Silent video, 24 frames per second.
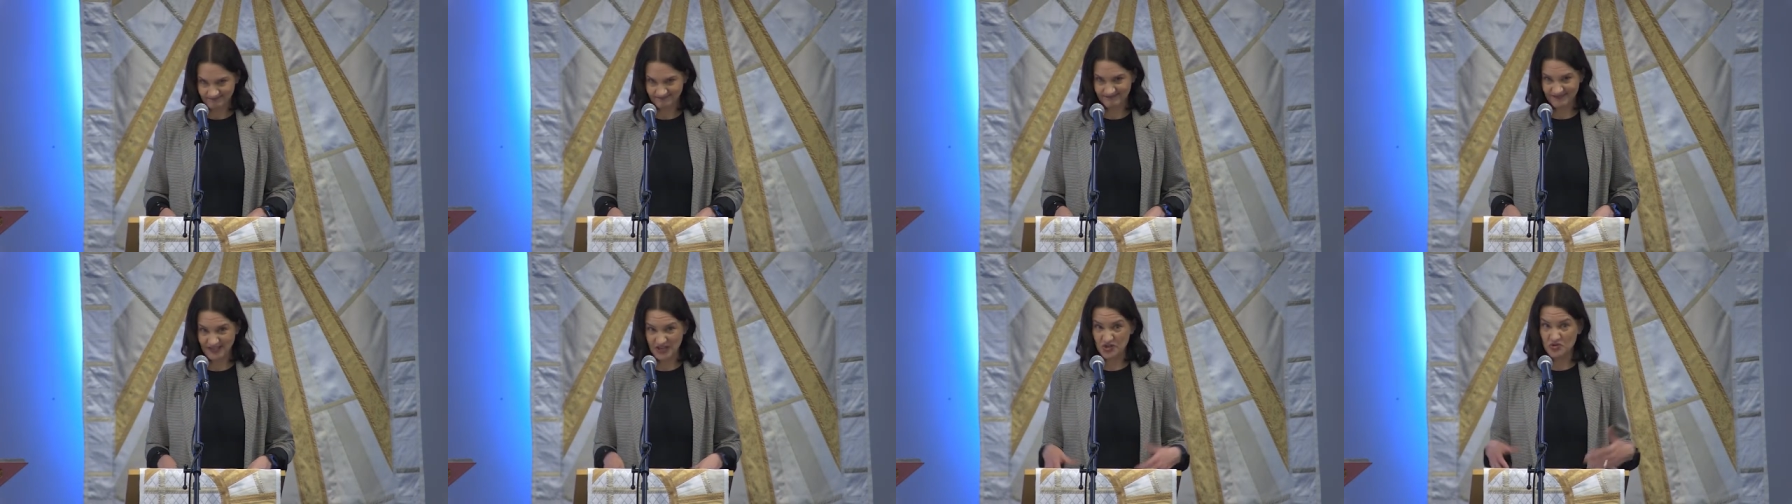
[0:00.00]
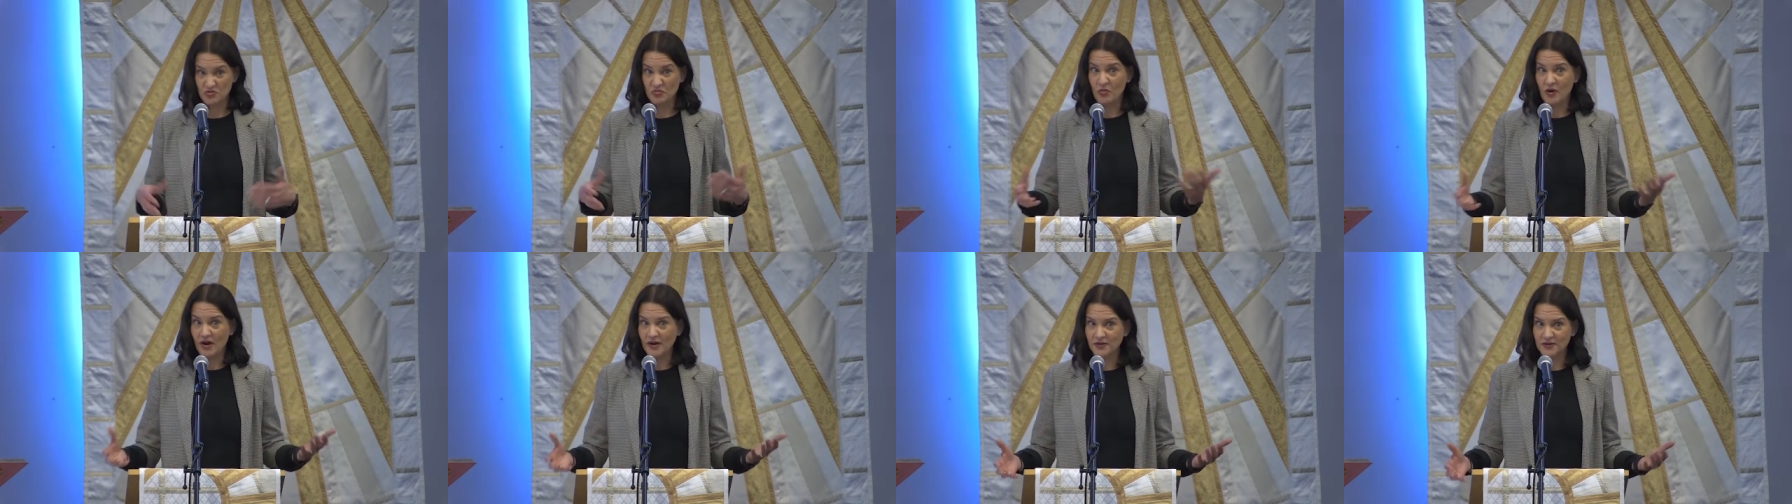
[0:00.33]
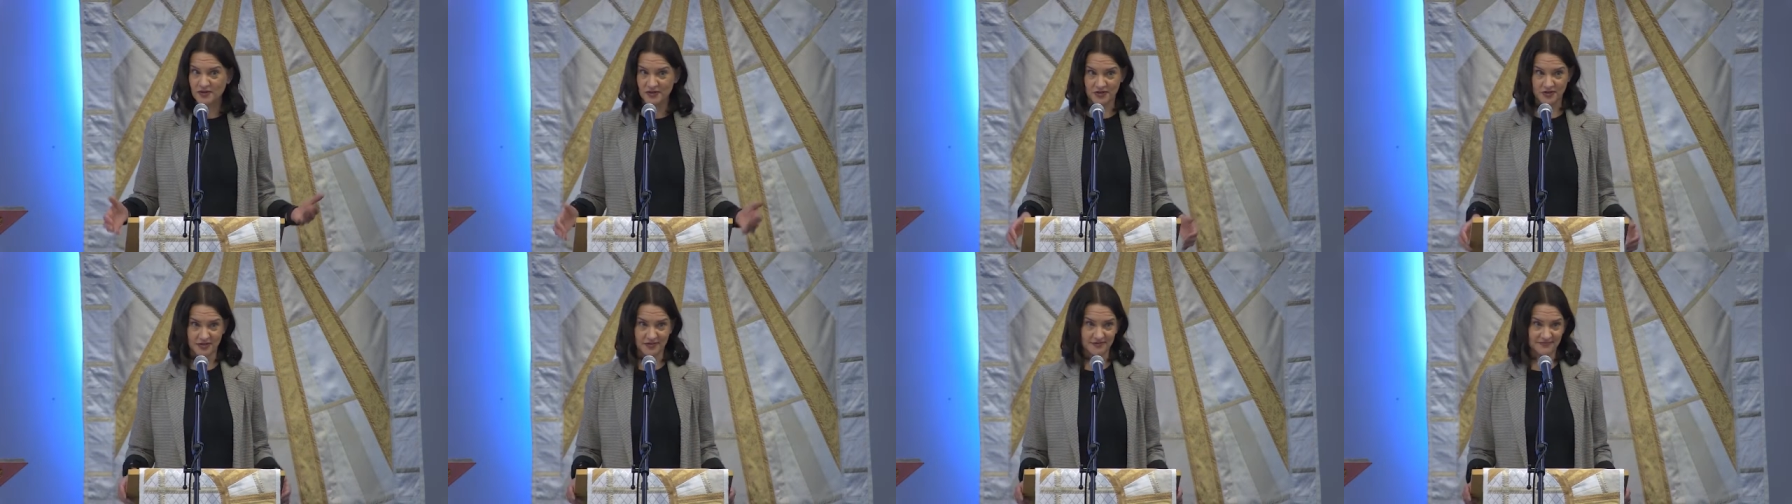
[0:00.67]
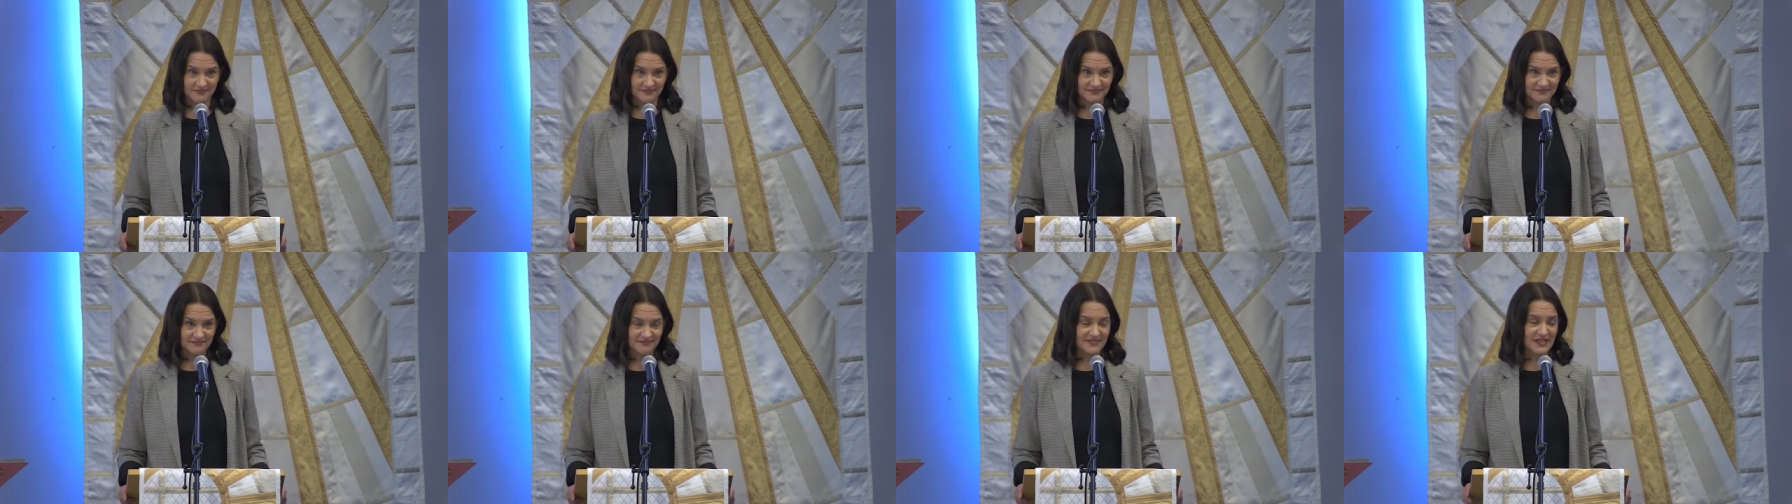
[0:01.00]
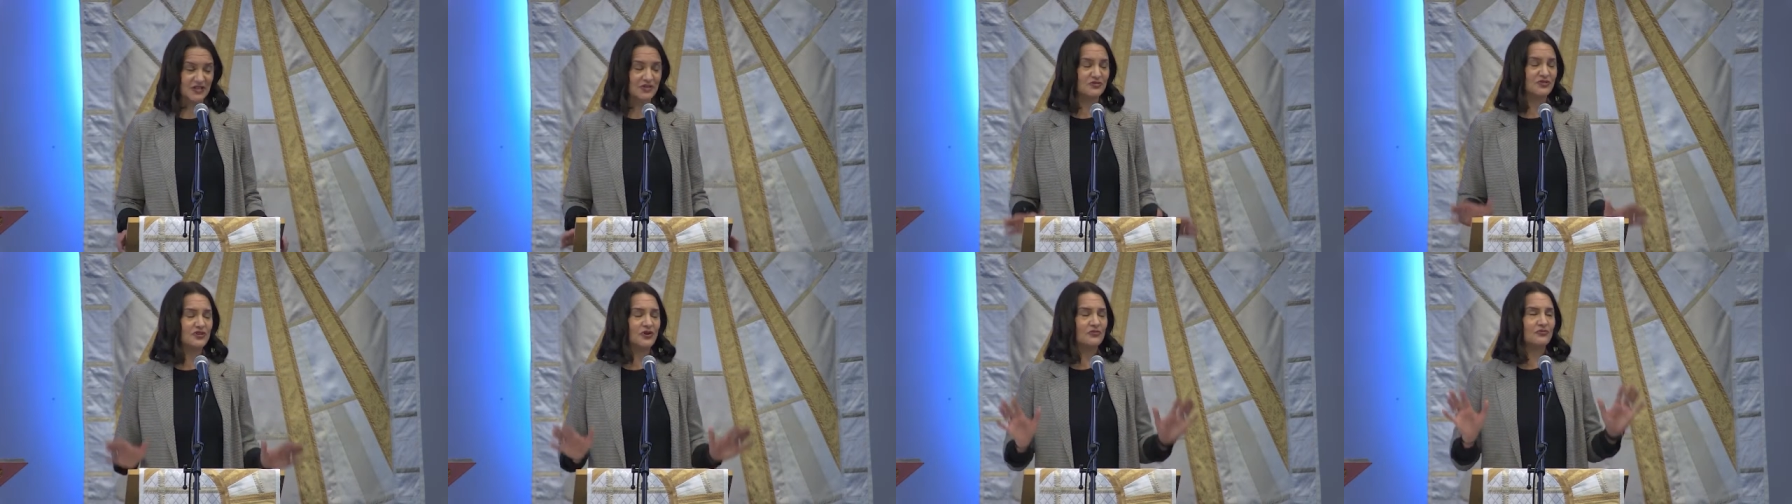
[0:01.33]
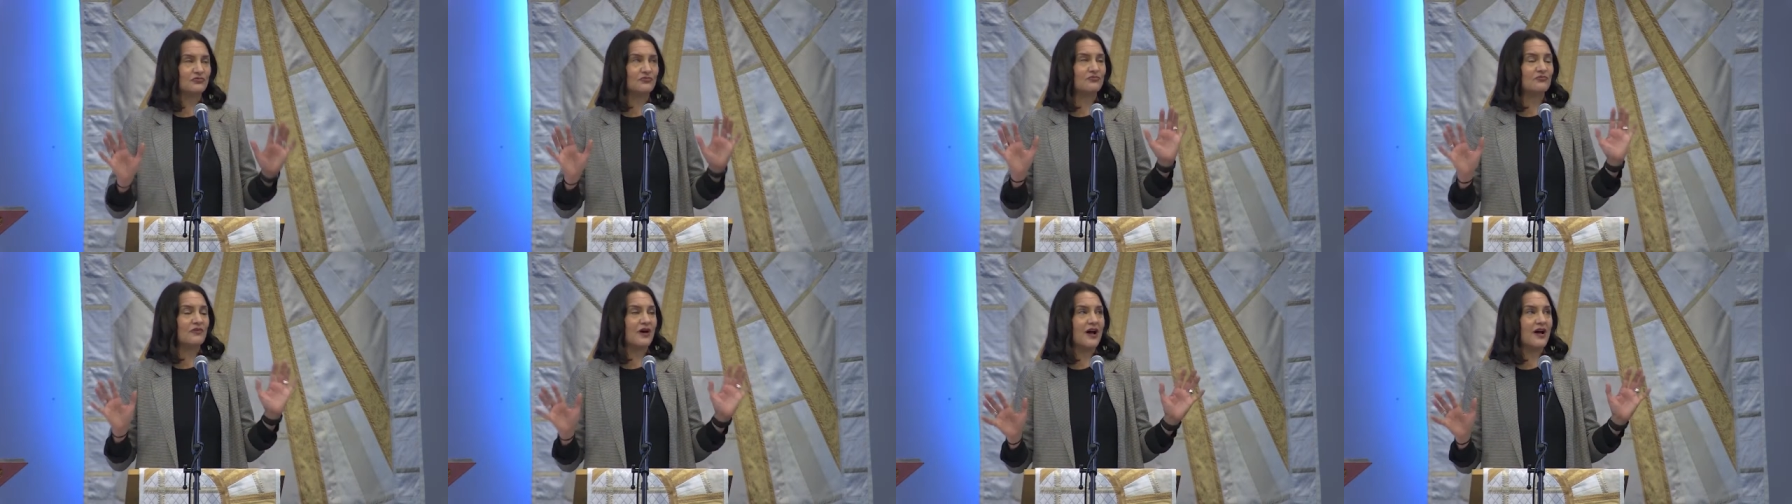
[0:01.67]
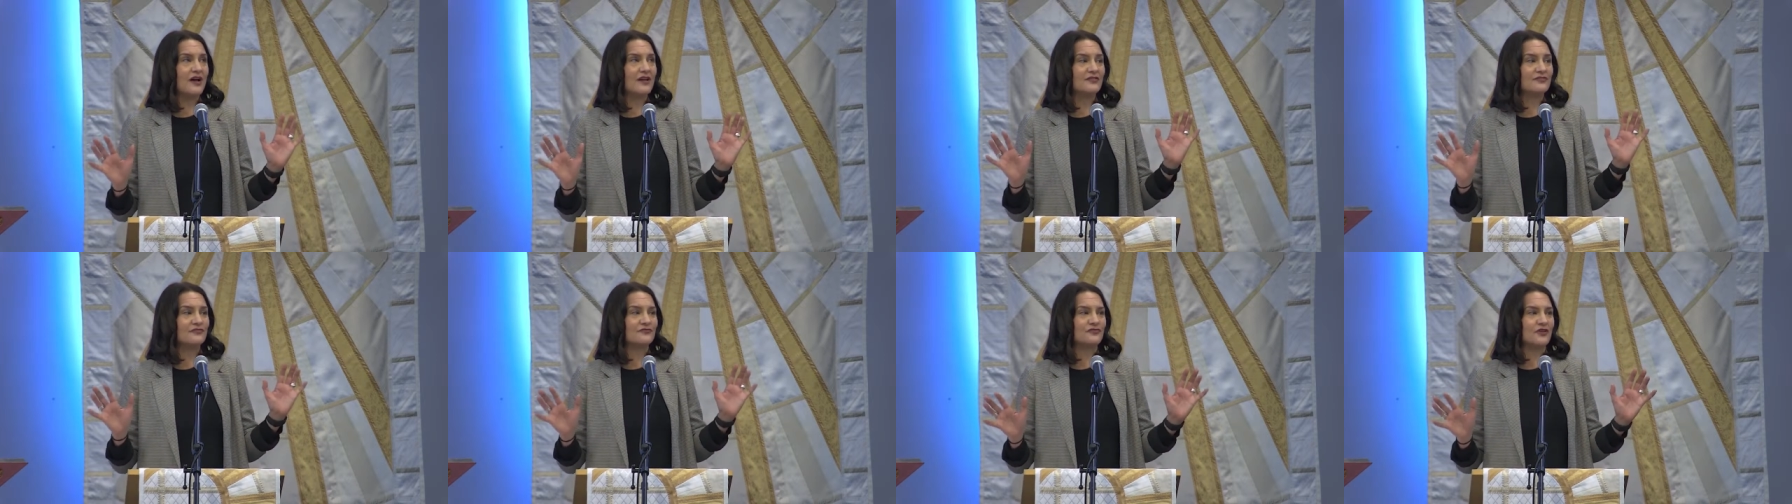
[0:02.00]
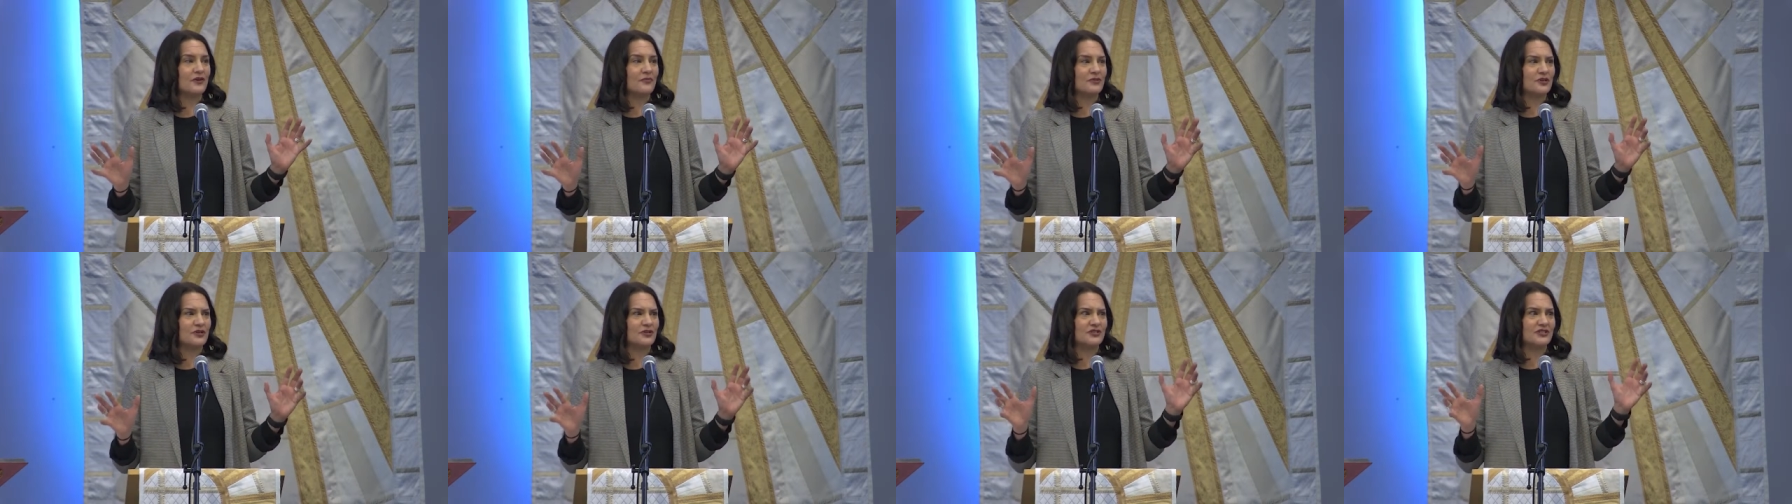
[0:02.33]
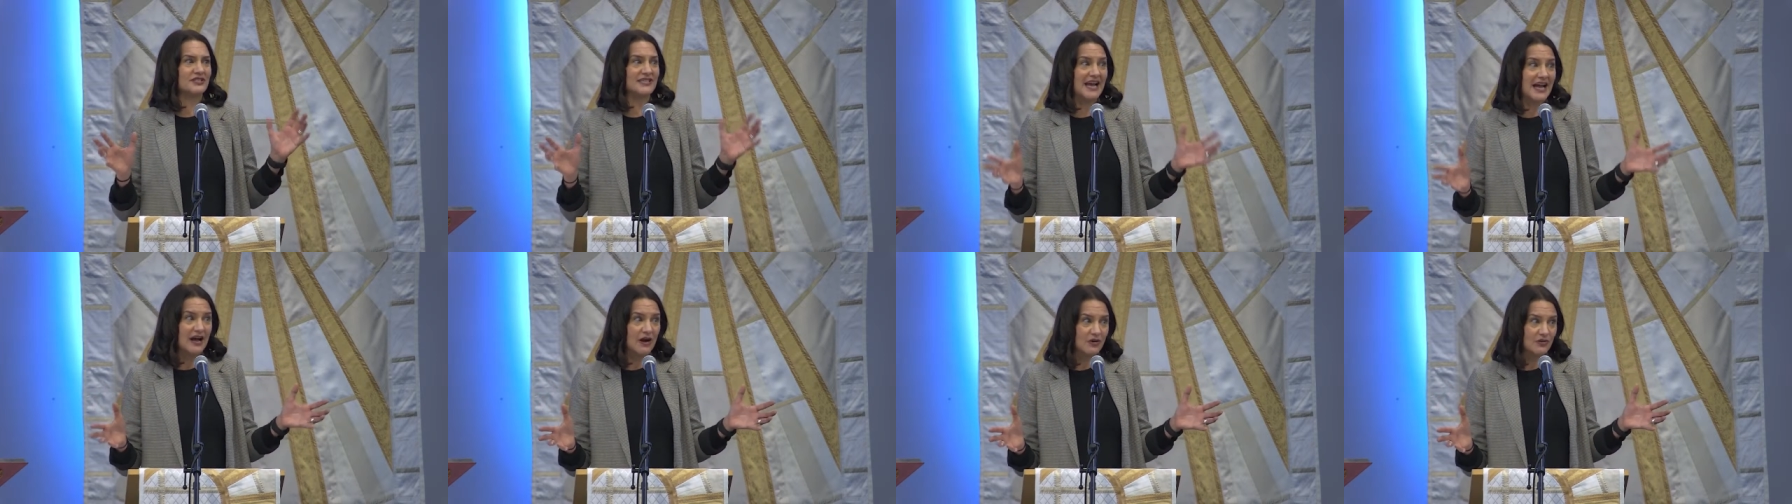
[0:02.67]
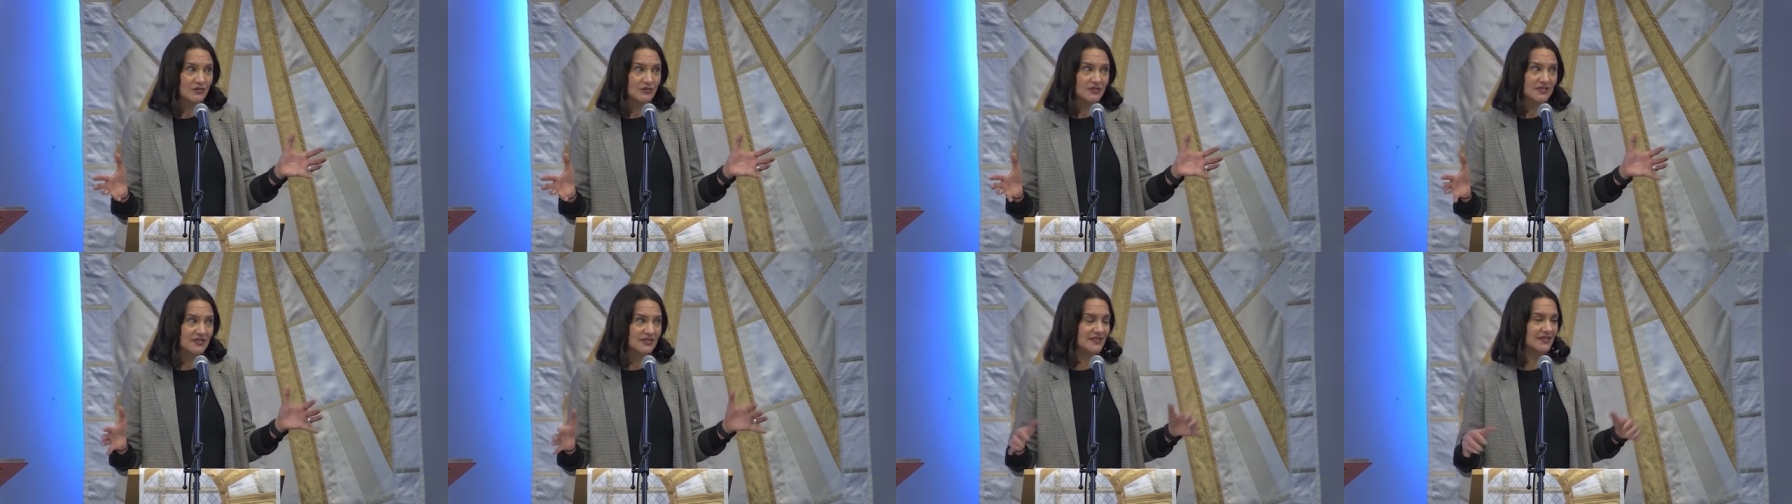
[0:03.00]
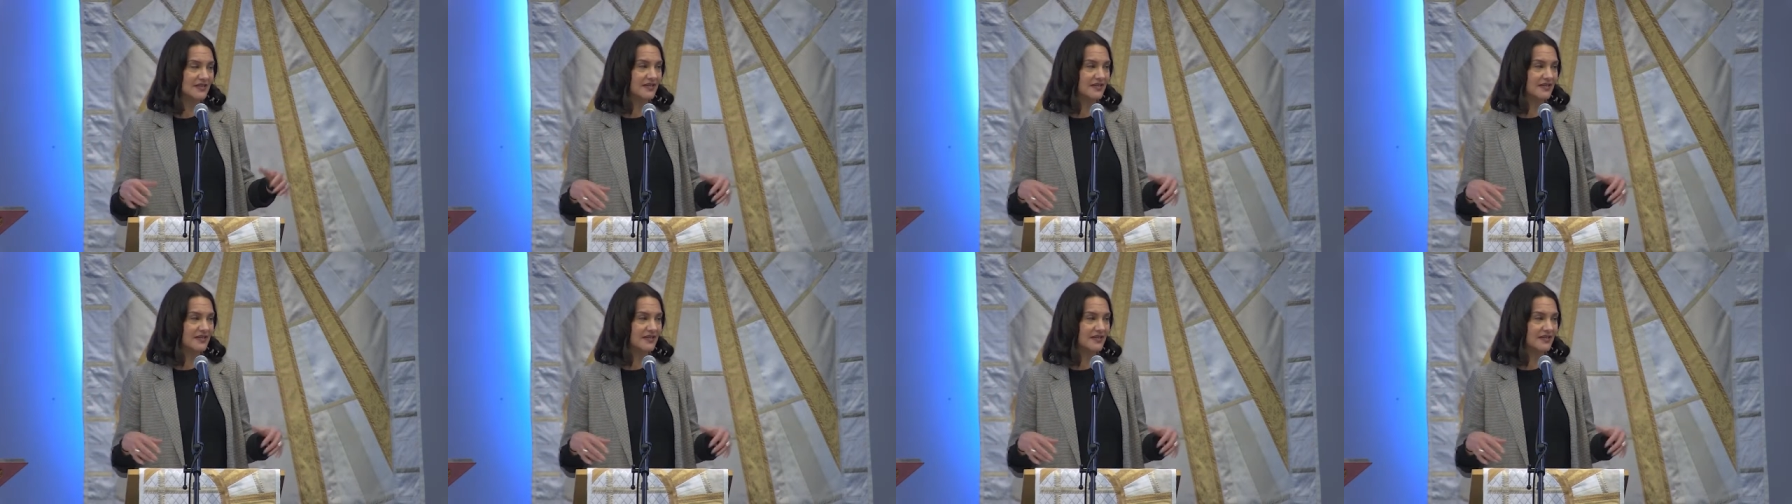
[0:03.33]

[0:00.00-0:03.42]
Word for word: that you wonder, that you don't run from your doubt.